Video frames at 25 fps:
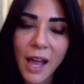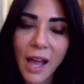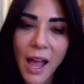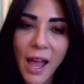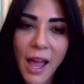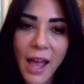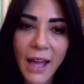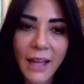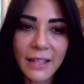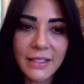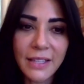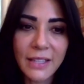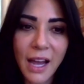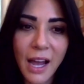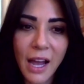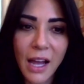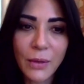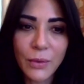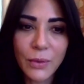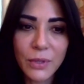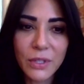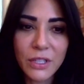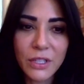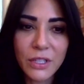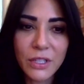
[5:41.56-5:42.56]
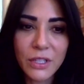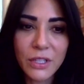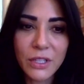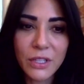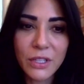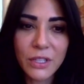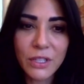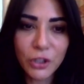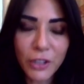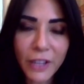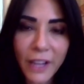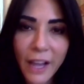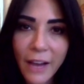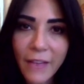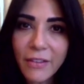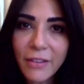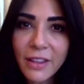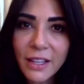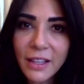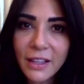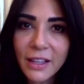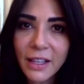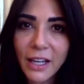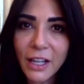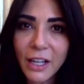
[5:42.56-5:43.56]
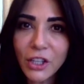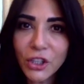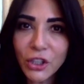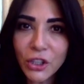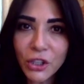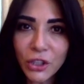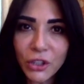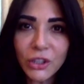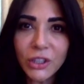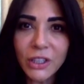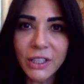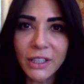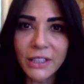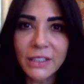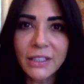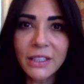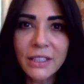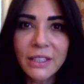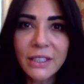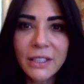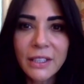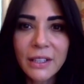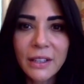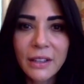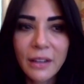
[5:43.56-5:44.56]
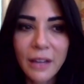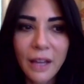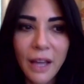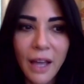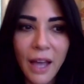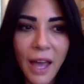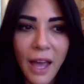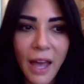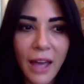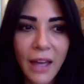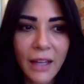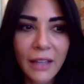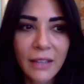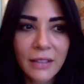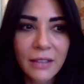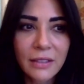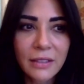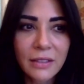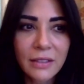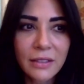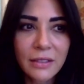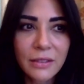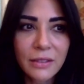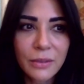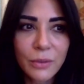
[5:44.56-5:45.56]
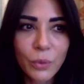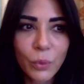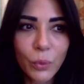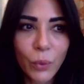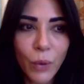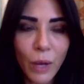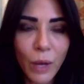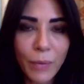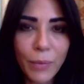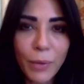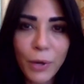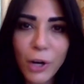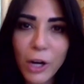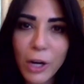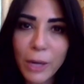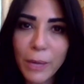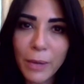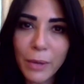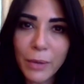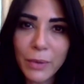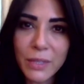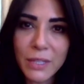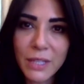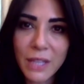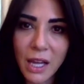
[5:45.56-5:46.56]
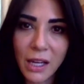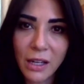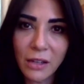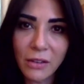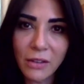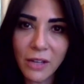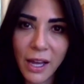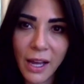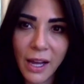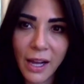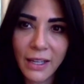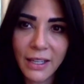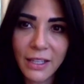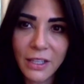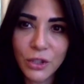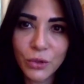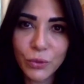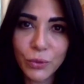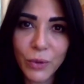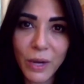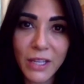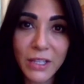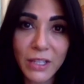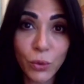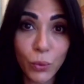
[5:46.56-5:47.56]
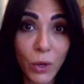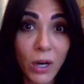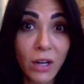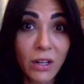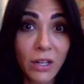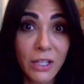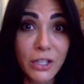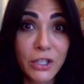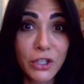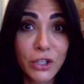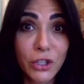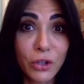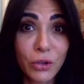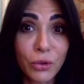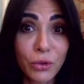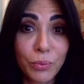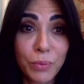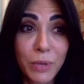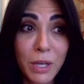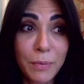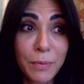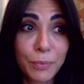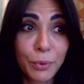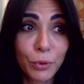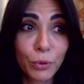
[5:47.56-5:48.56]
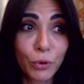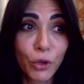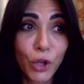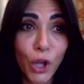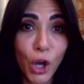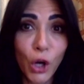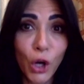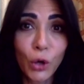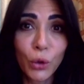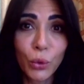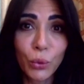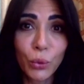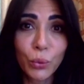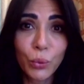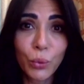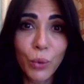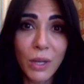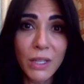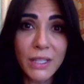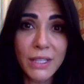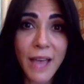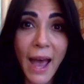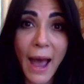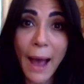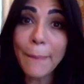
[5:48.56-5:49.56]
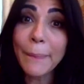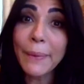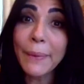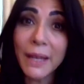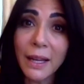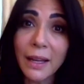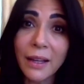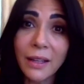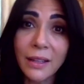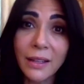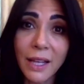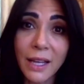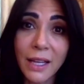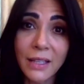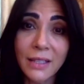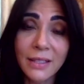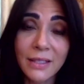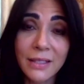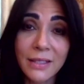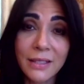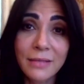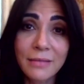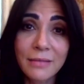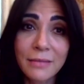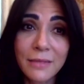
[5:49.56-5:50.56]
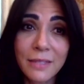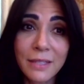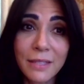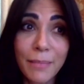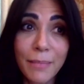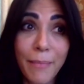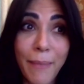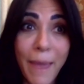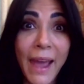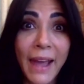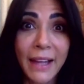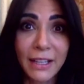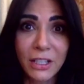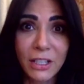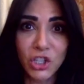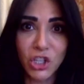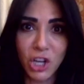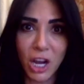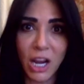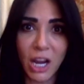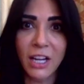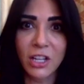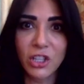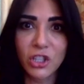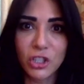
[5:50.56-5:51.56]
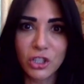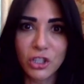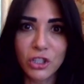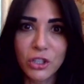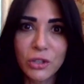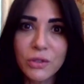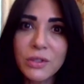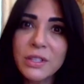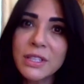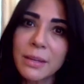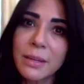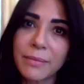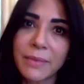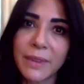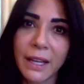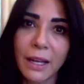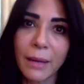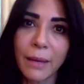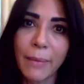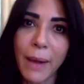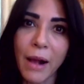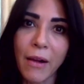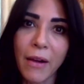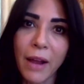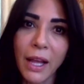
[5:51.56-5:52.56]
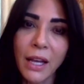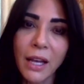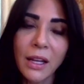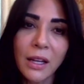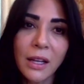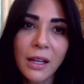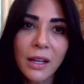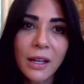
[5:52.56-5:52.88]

And I was learning everything that I could, and one part of me was like, okay, I need to raise awareness so people know what's happening and they can demand change and do something about it.